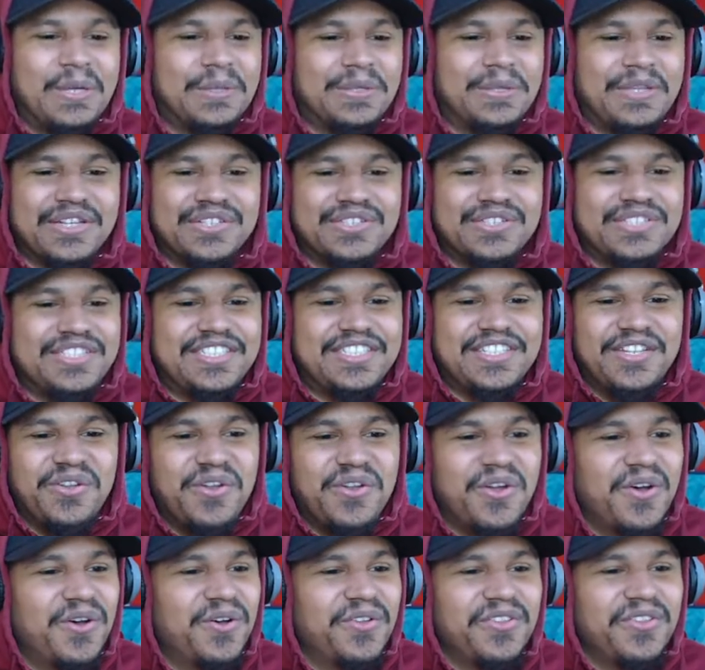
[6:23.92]
there's
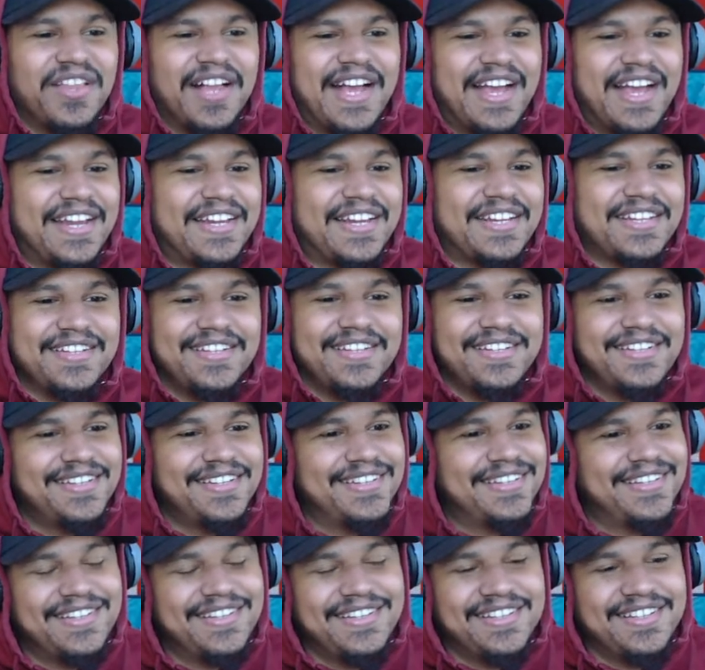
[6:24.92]
no like
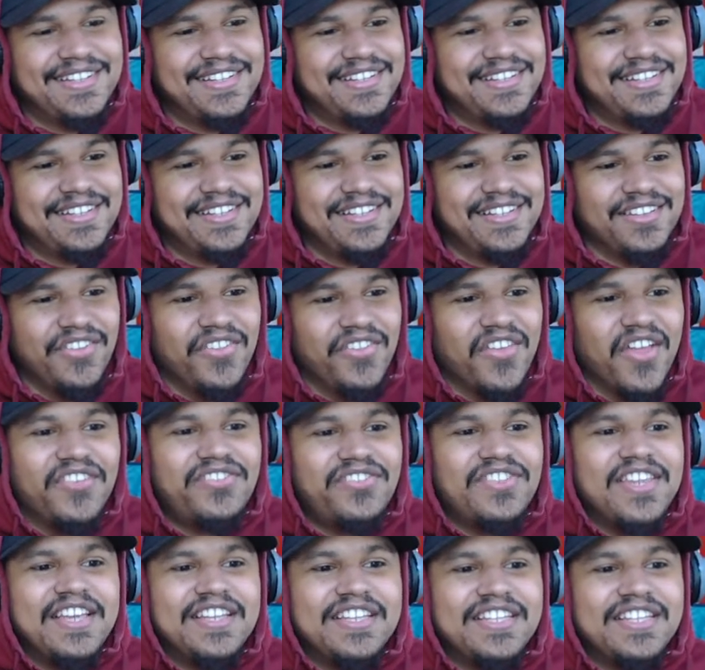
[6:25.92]

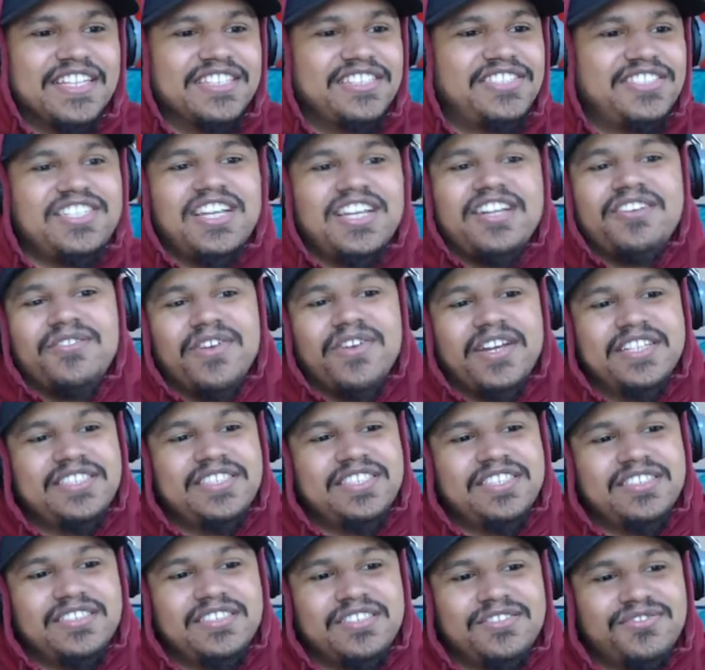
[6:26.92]
nothing this
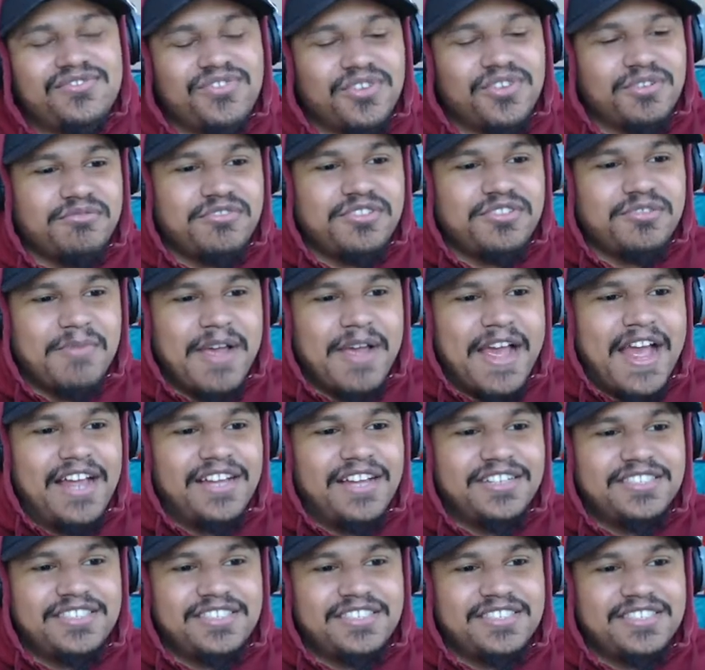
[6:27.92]
generation from
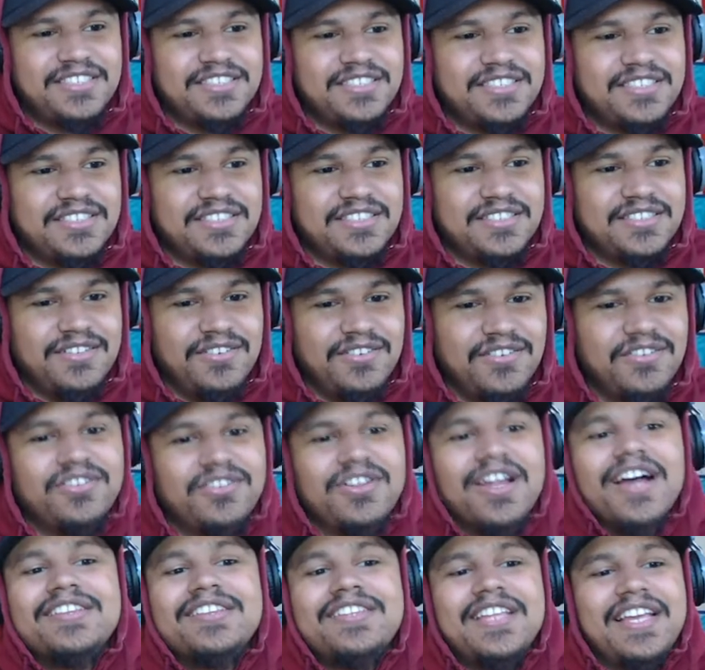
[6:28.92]
Smash Oh,
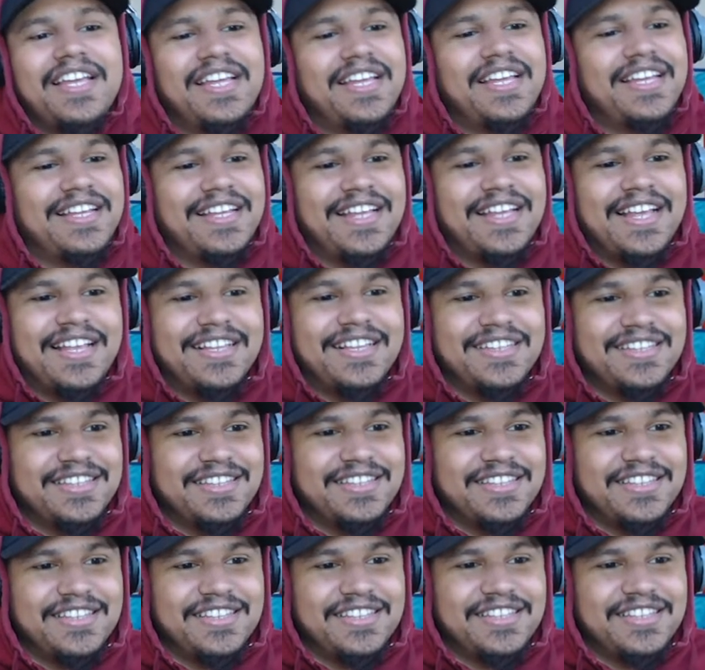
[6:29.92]
nothing.
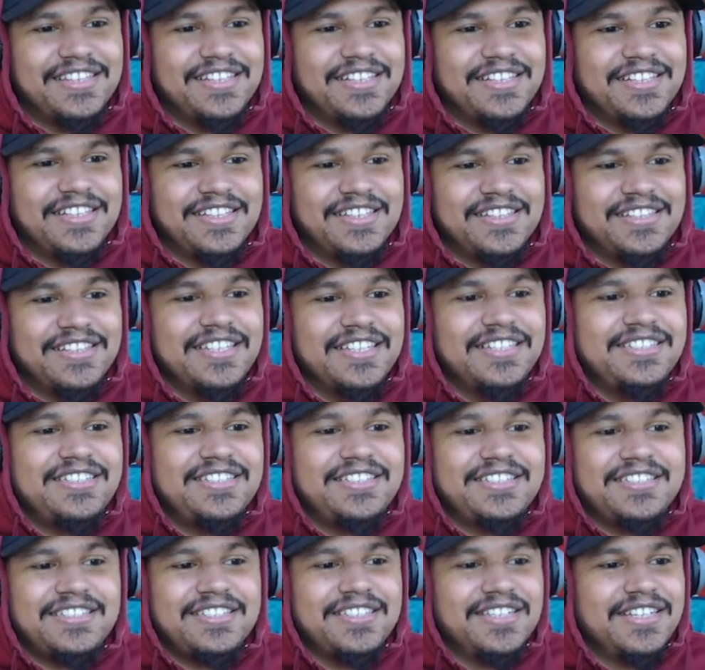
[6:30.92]

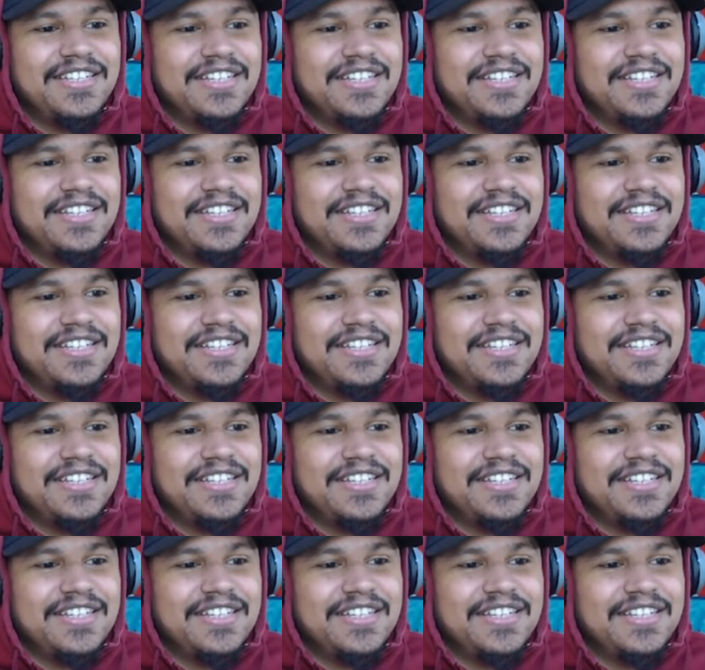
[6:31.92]
This.